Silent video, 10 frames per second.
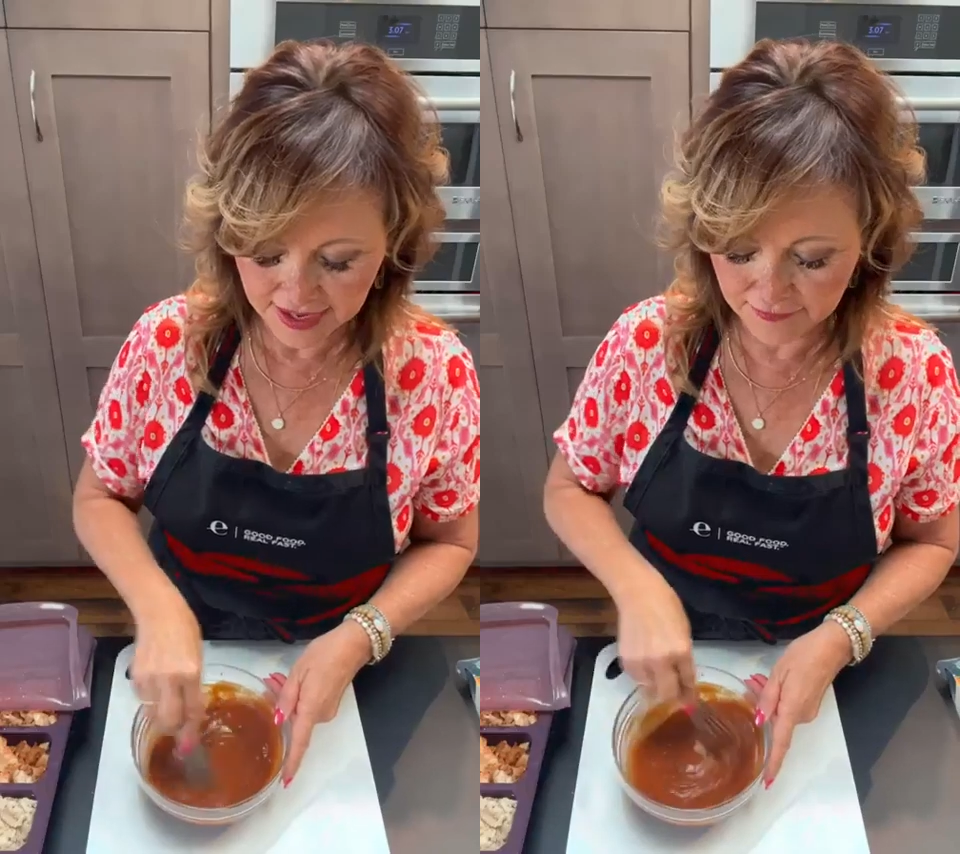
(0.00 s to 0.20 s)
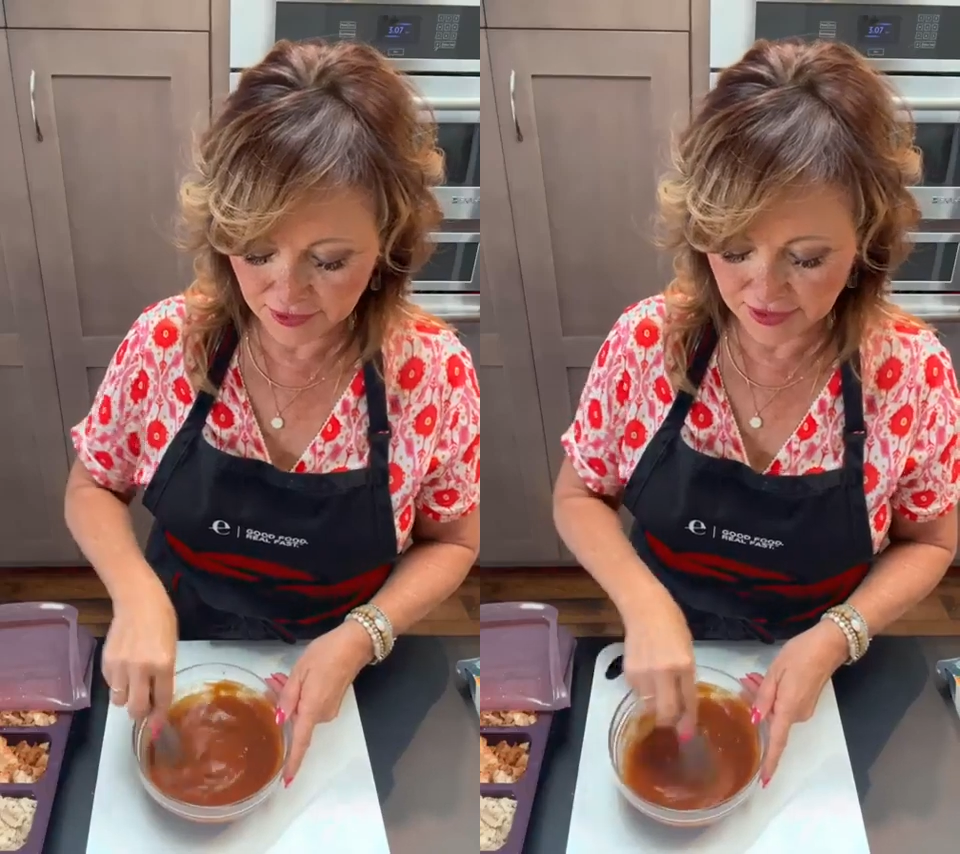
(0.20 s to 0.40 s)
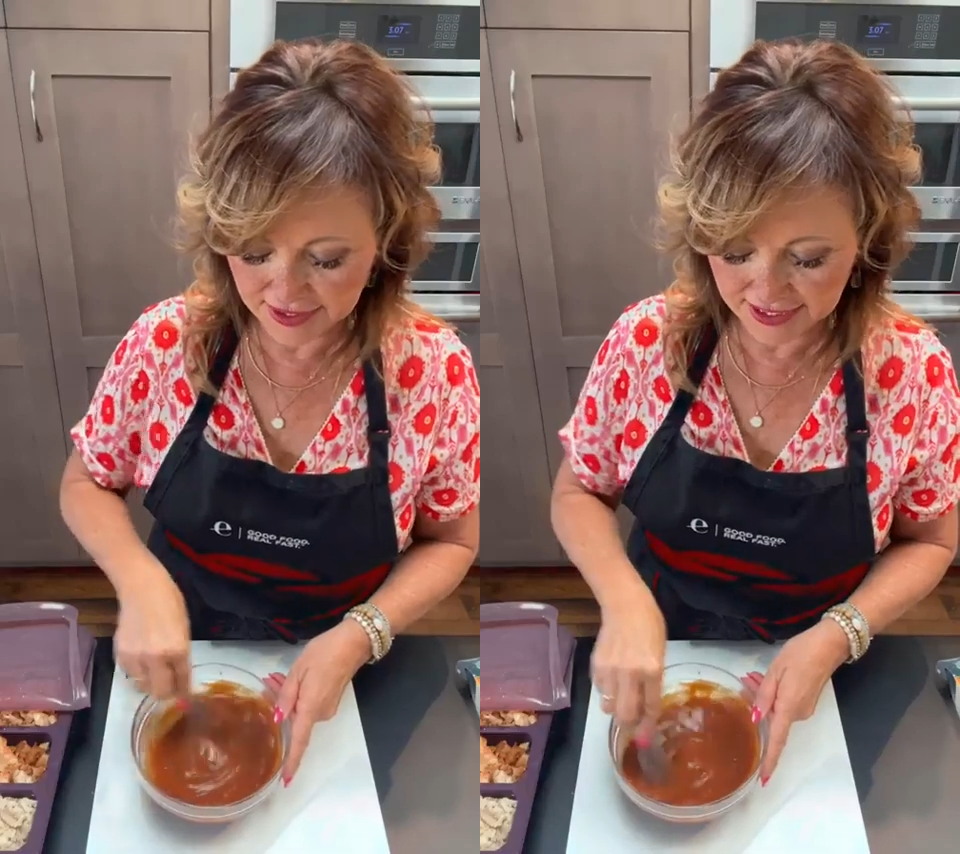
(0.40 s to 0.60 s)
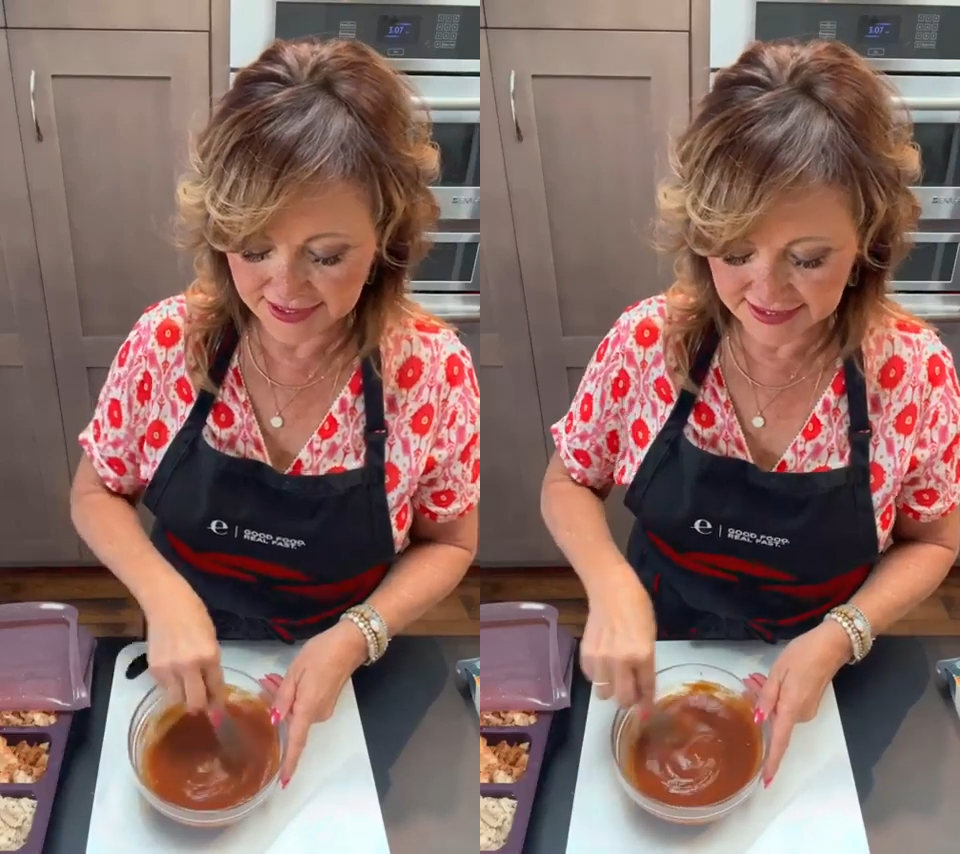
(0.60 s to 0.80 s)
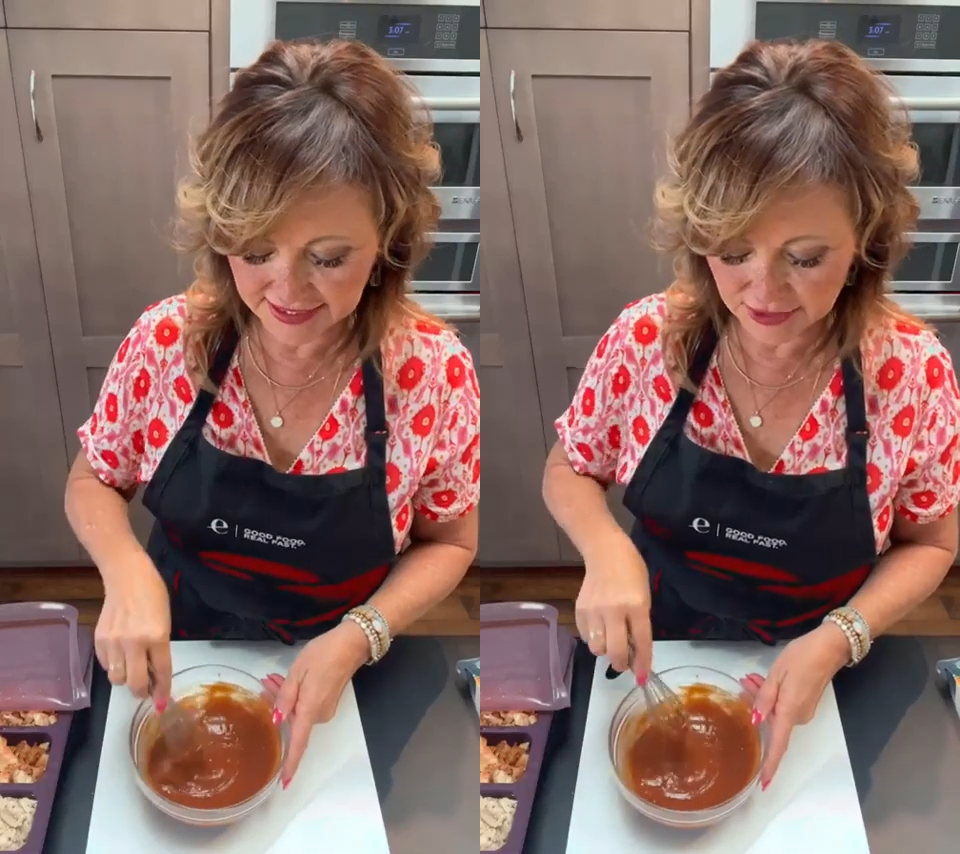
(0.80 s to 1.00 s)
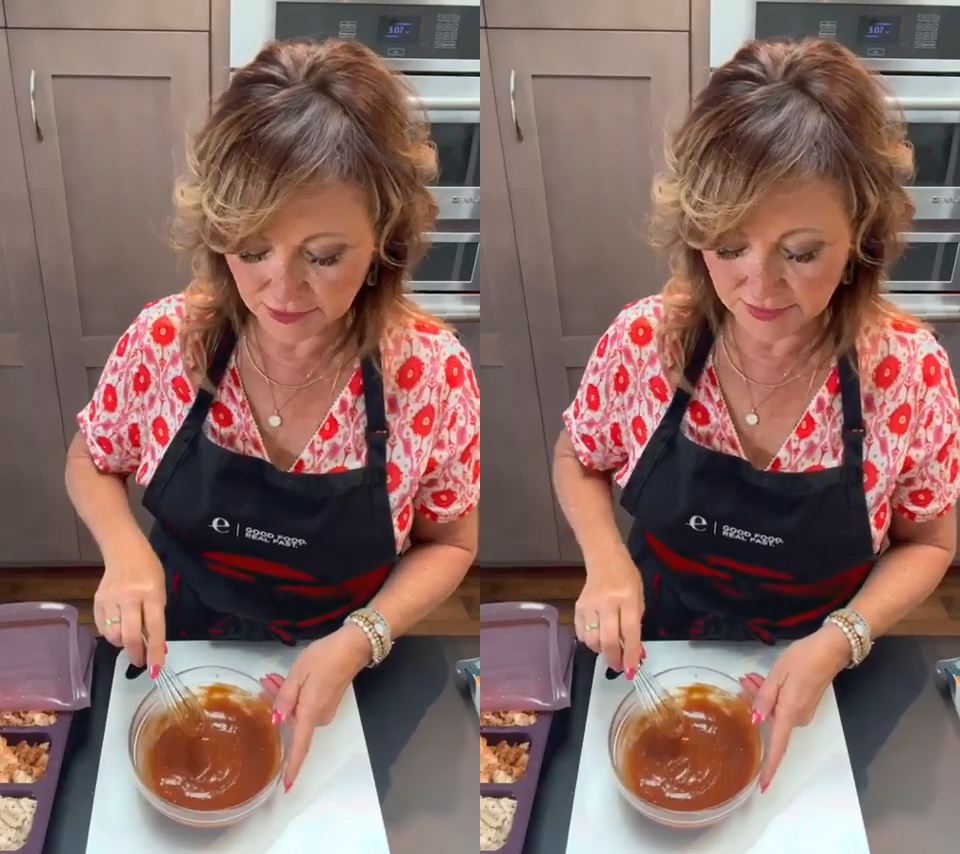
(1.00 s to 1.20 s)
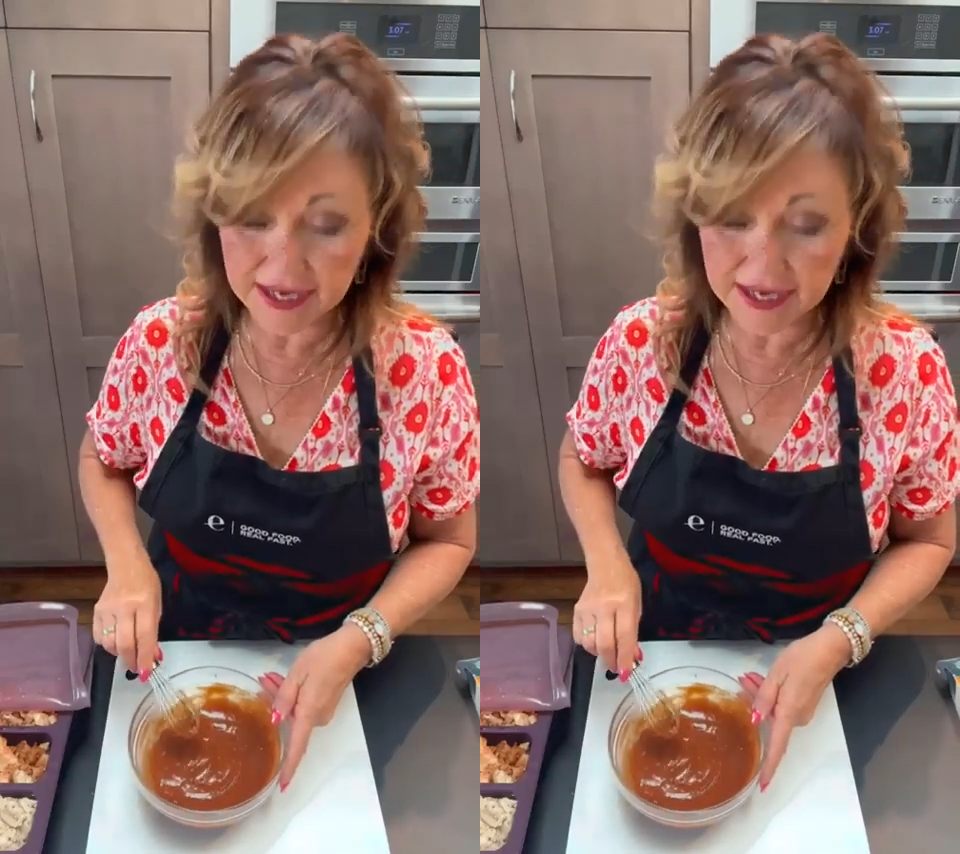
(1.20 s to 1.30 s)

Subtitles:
and we're going to continue